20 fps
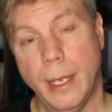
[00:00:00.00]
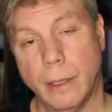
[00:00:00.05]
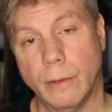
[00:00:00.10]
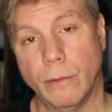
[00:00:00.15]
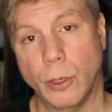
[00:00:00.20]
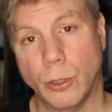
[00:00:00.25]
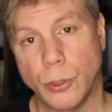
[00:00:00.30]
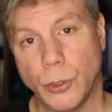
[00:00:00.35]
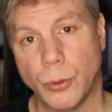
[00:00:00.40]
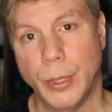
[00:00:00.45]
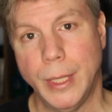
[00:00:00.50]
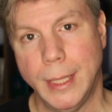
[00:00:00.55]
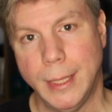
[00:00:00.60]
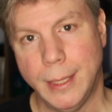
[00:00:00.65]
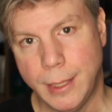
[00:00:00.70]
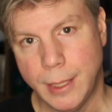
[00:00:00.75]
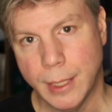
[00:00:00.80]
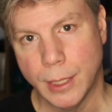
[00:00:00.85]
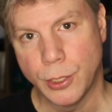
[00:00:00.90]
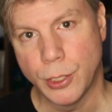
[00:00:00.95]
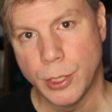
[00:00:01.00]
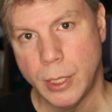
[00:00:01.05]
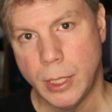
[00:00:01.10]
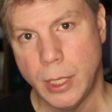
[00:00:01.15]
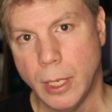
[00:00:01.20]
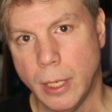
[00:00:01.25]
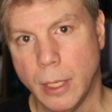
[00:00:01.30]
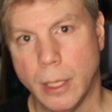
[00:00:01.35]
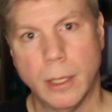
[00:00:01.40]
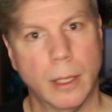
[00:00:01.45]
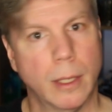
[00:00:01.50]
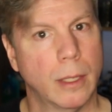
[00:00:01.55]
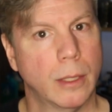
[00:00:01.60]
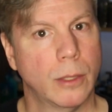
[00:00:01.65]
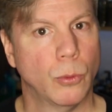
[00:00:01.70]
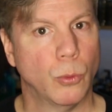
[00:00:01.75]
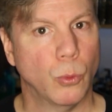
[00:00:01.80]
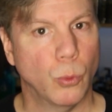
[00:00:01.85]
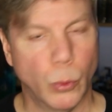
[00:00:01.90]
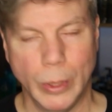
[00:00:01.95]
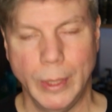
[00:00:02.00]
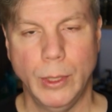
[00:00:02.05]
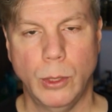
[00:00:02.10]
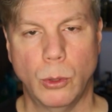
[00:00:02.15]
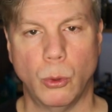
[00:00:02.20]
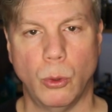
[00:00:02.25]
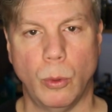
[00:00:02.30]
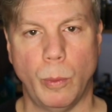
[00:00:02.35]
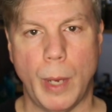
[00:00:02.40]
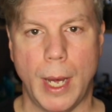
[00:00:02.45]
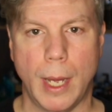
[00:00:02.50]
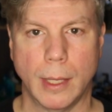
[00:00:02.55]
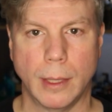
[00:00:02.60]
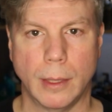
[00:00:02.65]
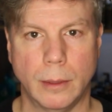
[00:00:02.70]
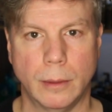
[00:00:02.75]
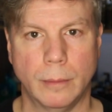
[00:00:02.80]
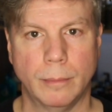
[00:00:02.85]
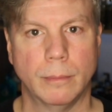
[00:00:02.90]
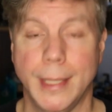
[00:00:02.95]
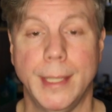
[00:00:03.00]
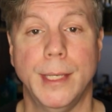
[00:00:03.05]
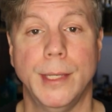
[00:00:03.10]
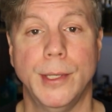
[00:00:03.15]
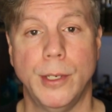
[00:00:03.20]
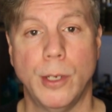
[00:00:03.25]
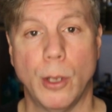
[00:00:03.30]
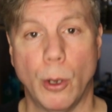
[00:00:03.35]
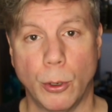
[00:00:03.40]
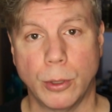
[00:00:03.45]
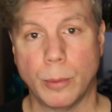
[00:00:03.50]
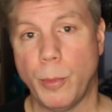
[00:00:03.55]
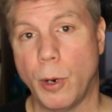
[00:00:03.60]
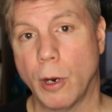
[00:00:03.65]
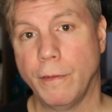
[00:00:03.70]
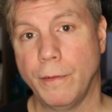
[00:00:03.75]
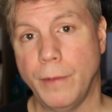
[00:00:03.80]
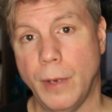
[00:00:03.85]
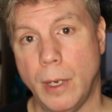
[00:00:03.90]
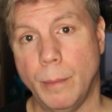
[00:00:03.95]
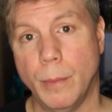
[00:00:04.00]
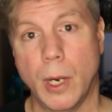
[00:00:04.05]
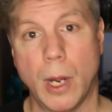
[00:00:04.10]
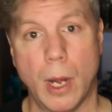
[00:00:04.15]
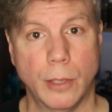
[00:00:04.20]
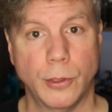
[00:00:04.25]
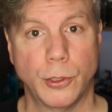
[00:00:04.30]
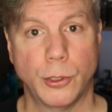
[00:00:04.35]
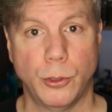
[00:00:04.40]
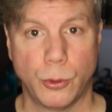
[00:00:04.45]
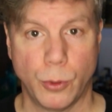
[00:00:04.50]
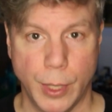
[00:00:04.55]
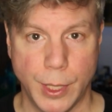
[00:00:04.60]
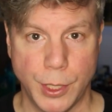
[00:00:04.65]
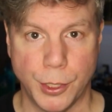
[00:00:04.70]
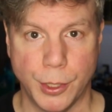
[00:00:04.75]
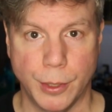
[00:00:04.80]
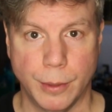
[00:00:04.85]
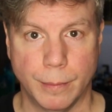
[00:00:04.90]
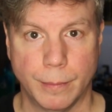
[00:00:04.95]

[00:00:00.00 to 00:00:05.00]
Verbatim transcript: Anniversary Edition, really cool bottle. It is an eau de parfum concentration.